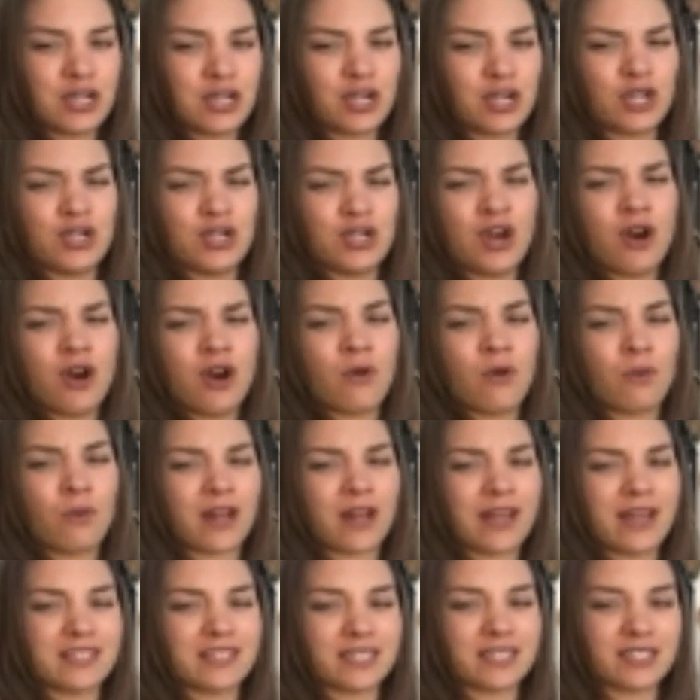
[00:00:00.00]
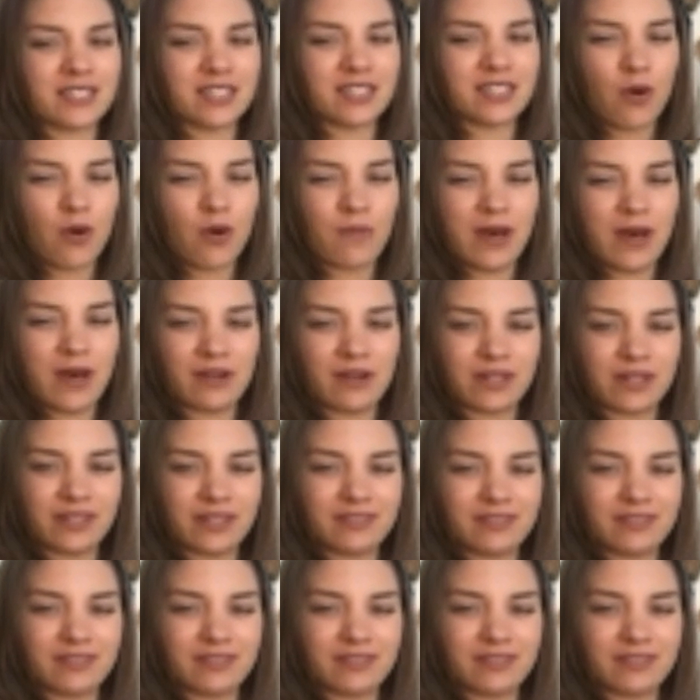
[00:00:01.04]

know what I didn't know about it.